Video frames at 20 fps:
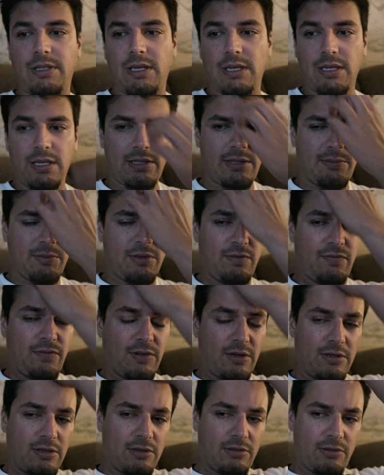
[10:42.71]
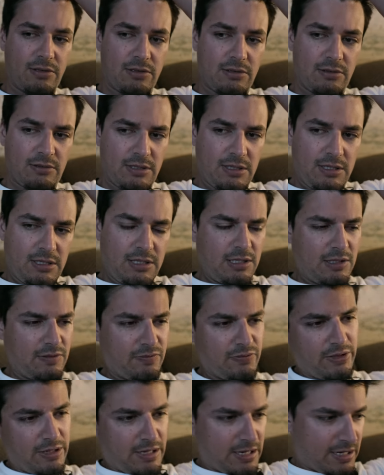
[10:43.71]
I got some good photos. It's
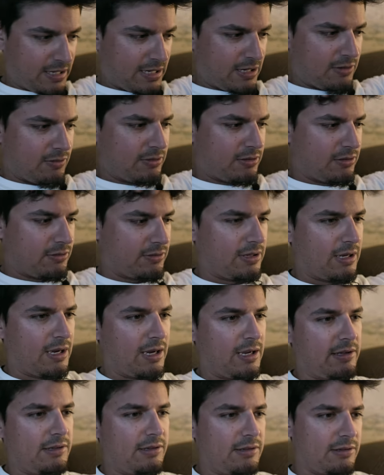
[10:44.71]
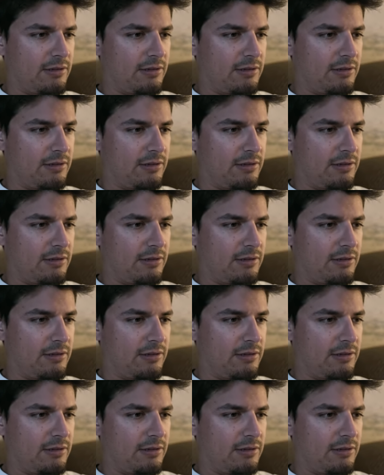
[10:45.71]
fun hanging out with those guys.